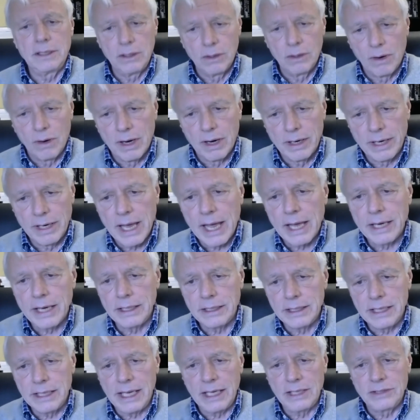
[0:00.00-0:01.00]
are not
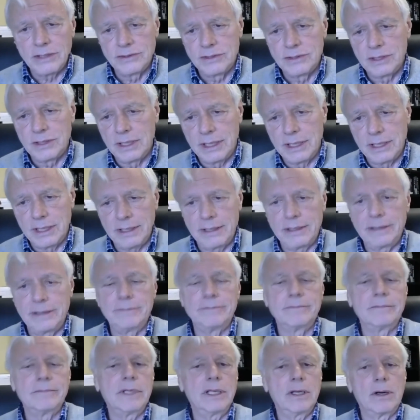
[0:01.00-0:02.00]
engaged in any
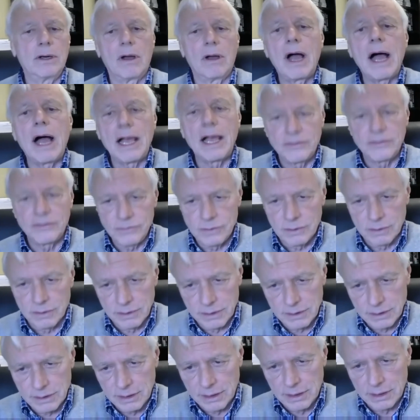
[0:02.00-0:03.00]

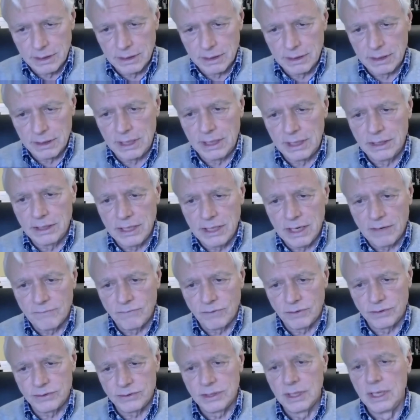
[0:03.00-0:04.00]
hostile
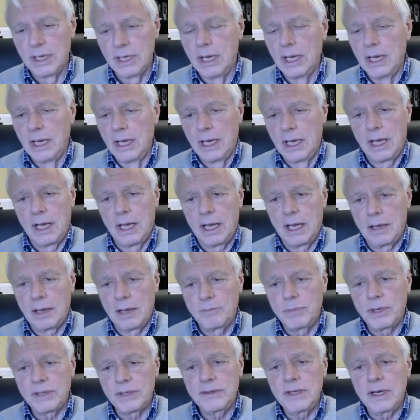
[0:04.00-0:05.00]
endeavors.
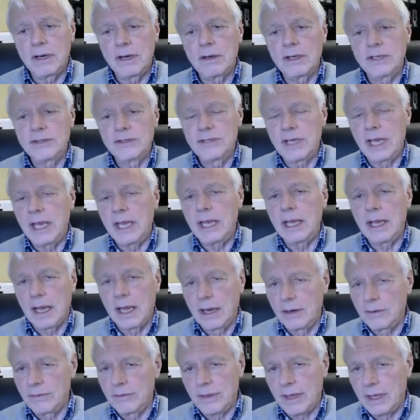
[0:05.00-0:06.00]
But there is
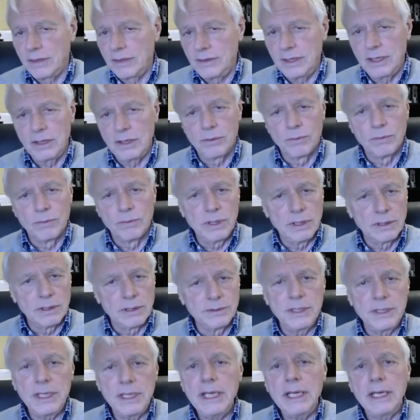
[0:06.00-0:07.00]
I think a
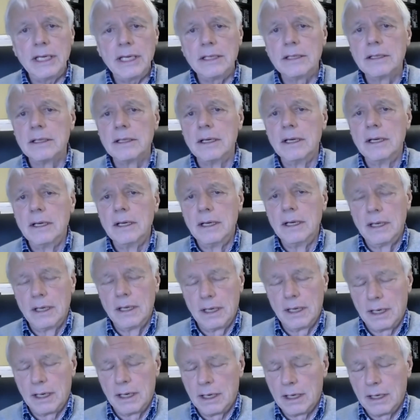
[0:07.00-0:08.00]
real need
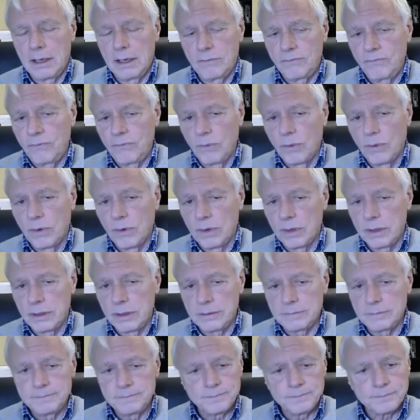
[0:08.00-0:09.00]

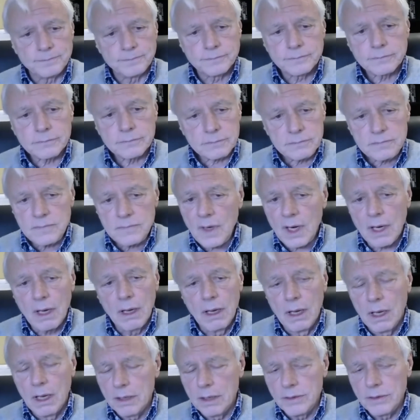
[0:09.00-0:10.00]
for
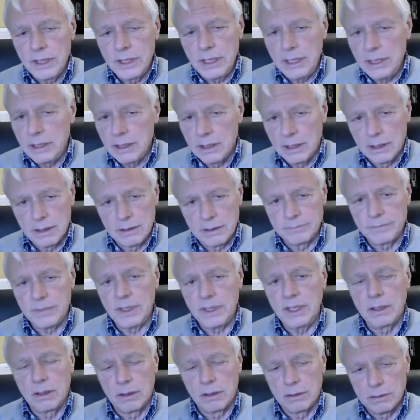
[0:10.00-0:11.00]
the
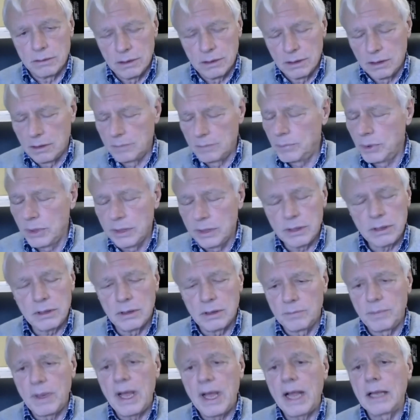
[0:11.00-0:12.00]

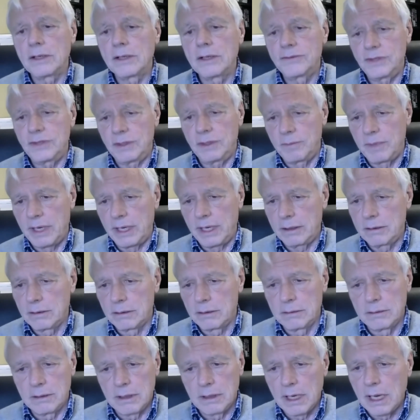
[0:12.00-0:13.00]
political
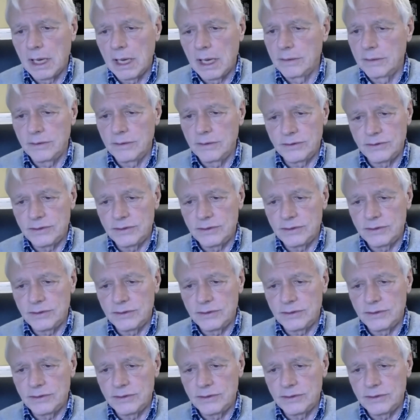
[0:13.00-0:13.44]
policymaker on the